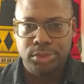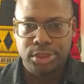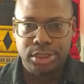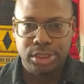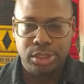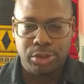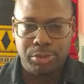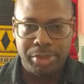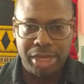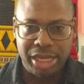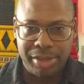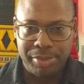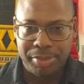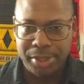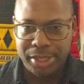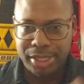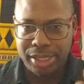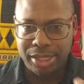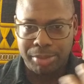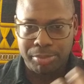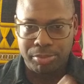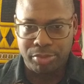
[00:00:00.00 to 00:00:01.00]

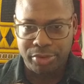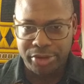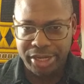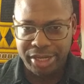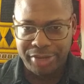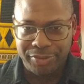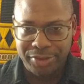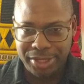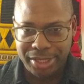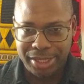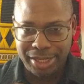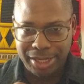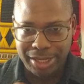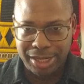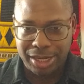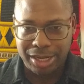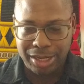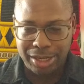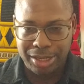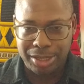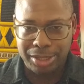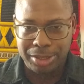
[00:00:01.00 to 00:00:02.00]
maybe I'm
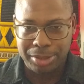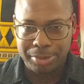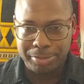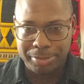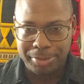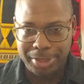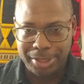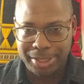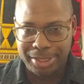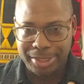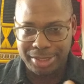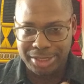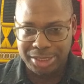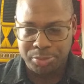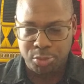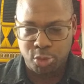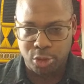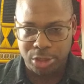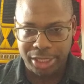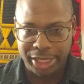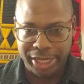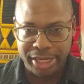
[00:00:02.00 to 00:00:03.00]
breathing and it's
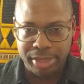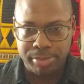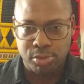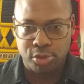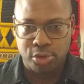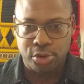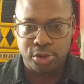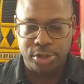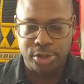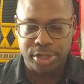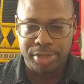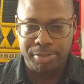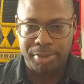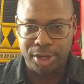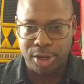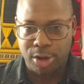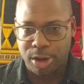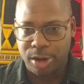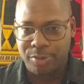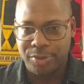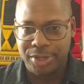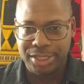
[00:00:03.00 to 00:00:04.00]
more labored and my
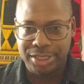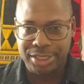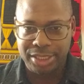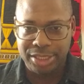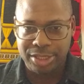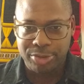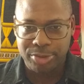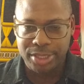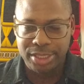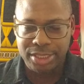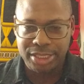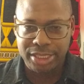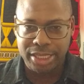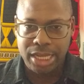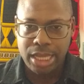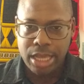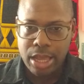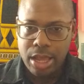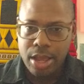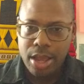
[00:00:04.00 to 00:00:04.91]
heart rate's increasing.